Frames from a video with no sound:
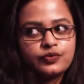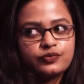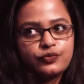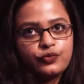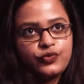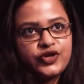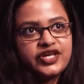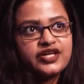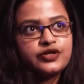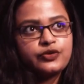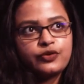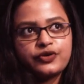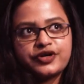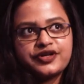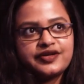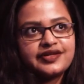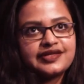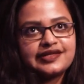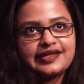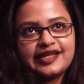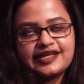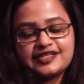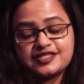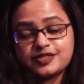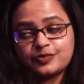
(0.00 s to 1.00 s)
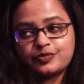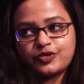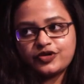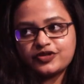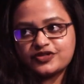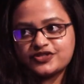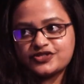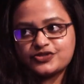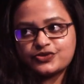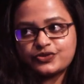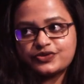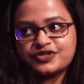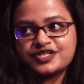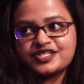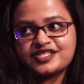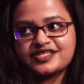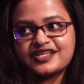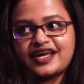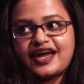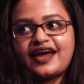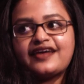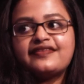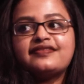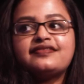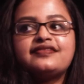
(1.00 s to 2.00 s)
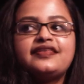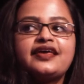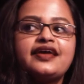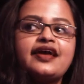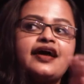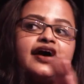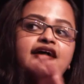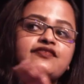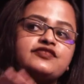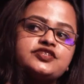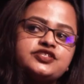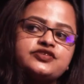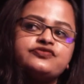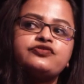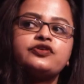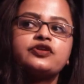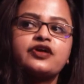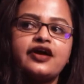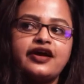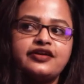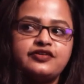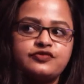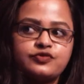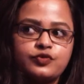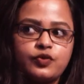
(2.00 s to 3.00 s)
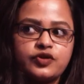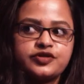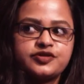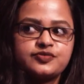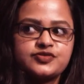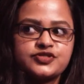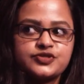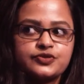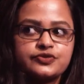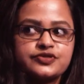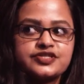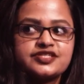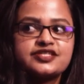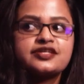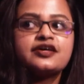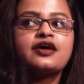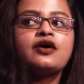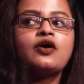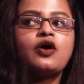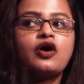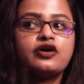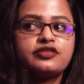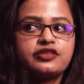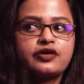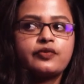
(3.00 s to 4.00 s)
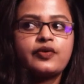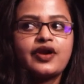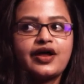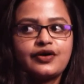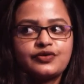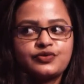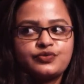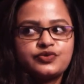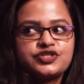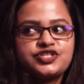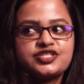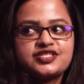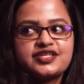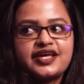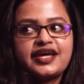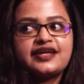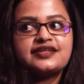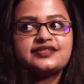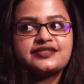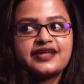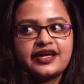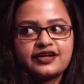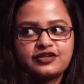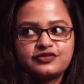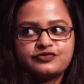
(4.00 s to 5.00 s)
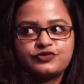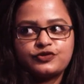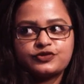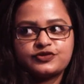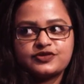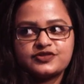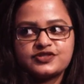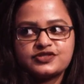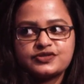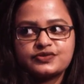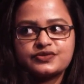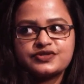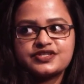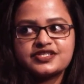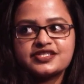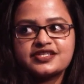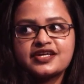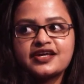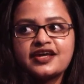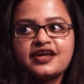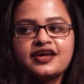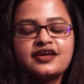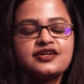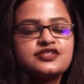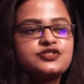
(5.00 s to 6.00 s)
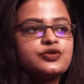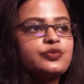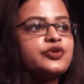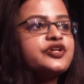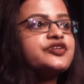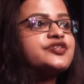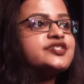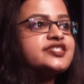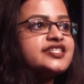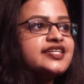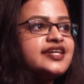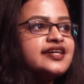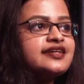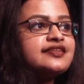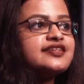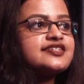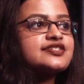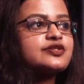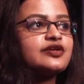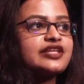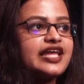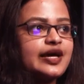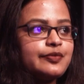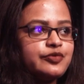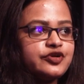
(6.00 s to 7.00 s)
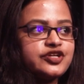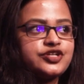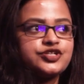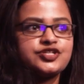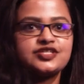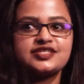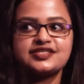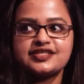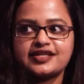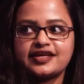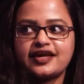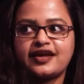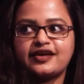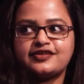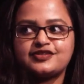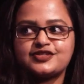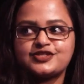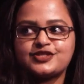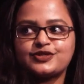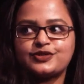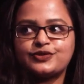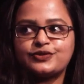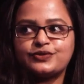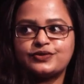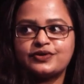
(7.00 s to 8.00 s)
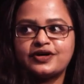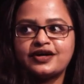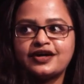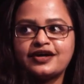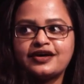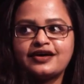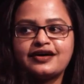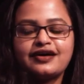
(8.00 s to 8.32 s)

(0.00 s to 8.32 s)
weak coherent laser pulse source, and they have a different kind of quantum source on the ground, which is an entangled photon source. So we are seeing these collaborations again. So